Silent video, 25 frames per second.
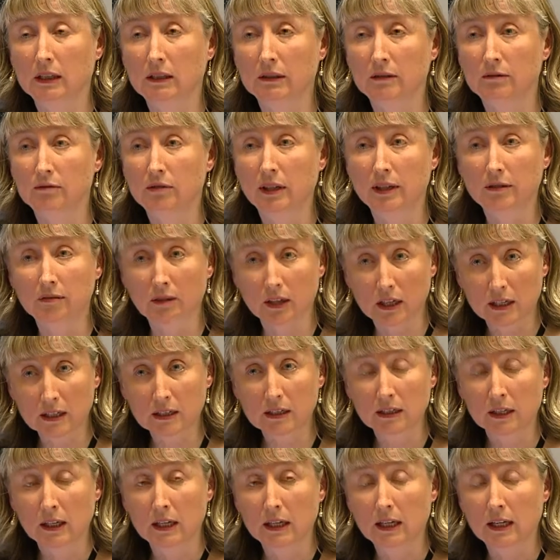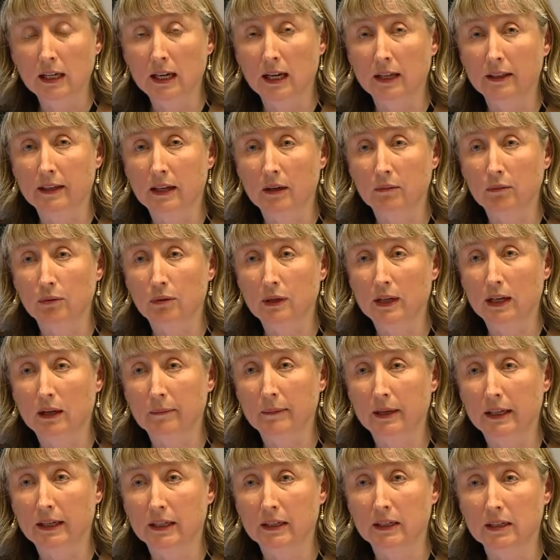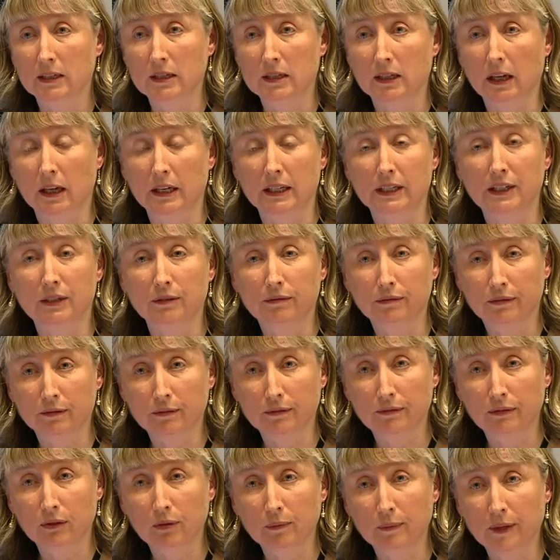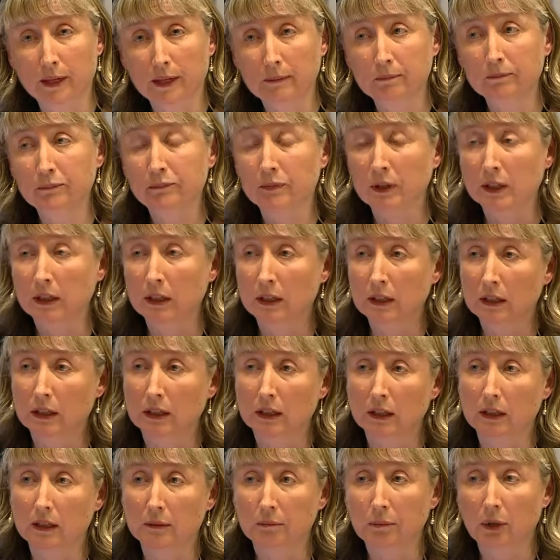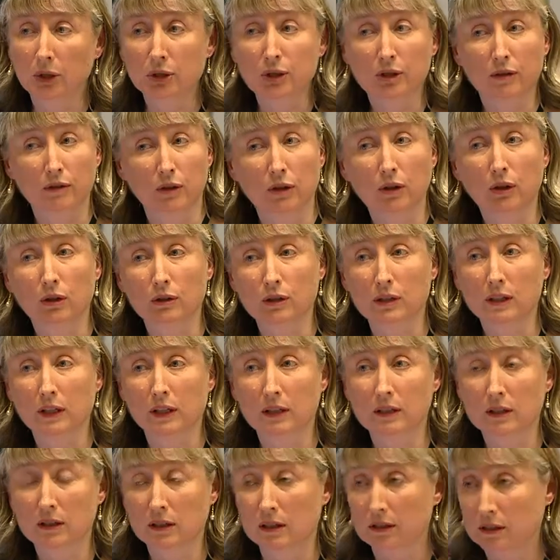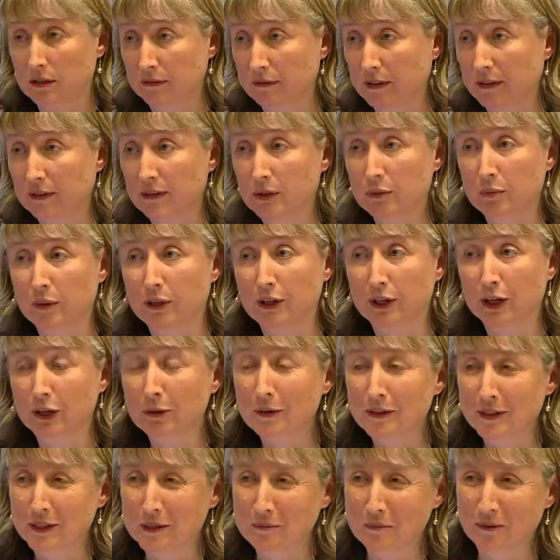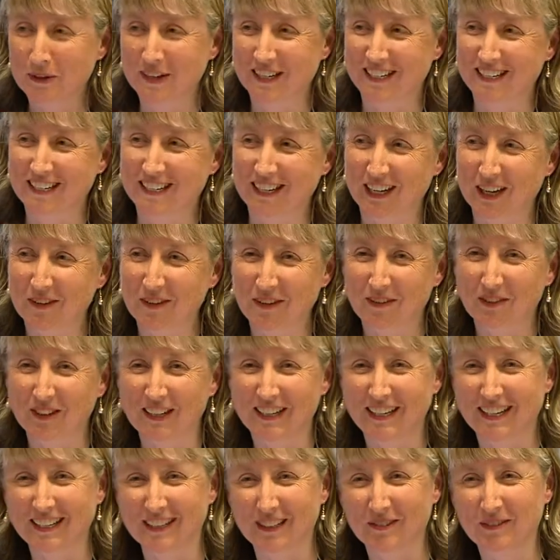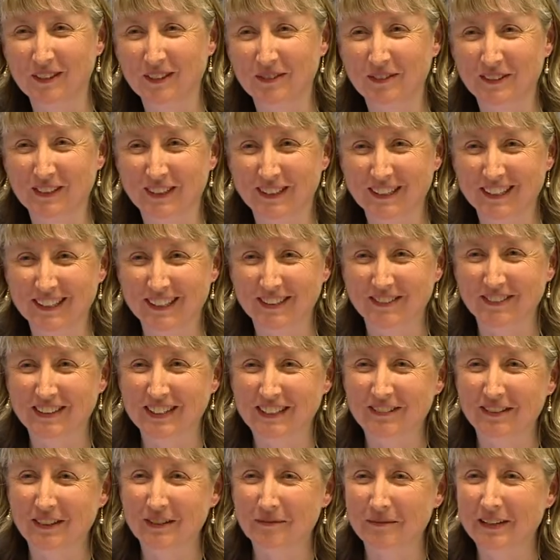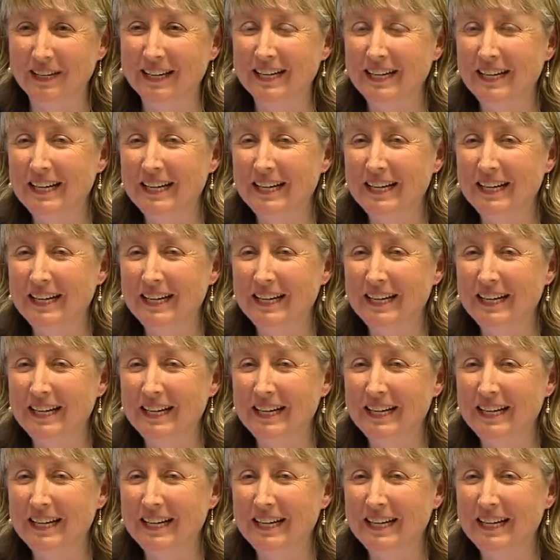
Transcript: rewrite, and that will come out in a slightly different form then. Most of the content, as far as we know at this point in time, I'm looking at the people on the committee with me,